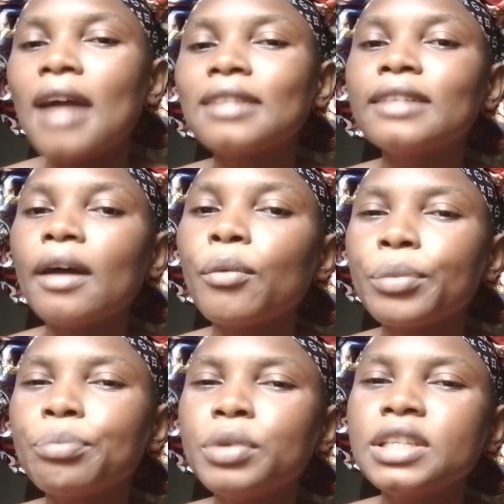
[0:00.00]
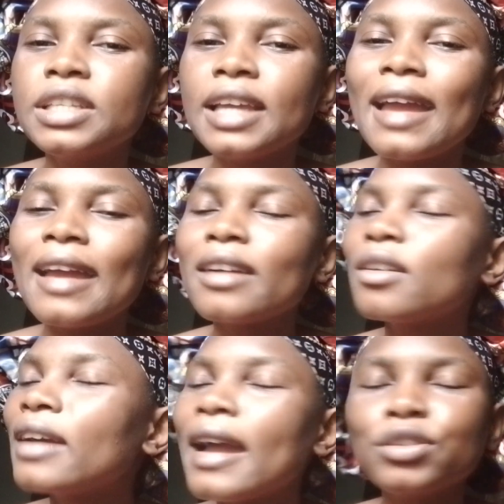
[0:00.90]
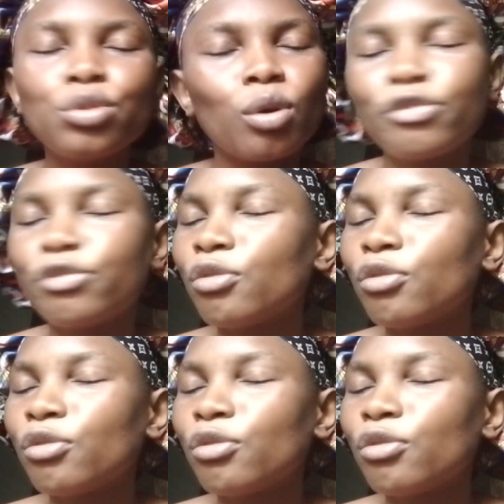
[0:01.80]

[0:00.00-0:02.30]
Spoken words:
and that will be the end of